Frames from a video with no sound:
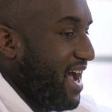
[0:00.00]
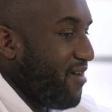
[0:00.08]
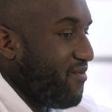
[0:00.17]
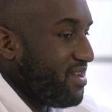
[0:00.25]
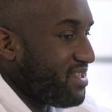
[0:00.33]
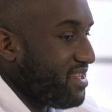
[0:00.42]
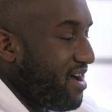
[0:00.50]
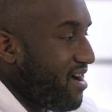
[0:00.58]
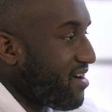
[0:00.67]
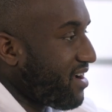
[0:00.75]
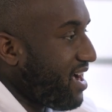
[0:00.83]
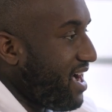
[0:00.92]
I went to the
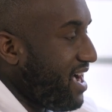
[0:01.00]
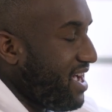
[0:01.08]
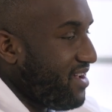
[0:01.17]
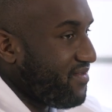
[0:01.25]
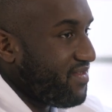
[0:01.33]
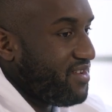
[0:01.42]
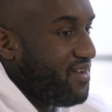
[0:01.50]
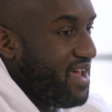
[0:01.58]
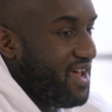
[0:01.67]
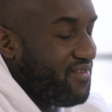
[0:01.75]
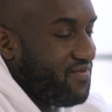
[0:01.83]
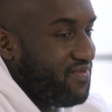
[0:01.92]
archive and you
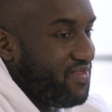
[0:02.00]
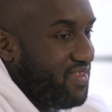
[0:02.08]
have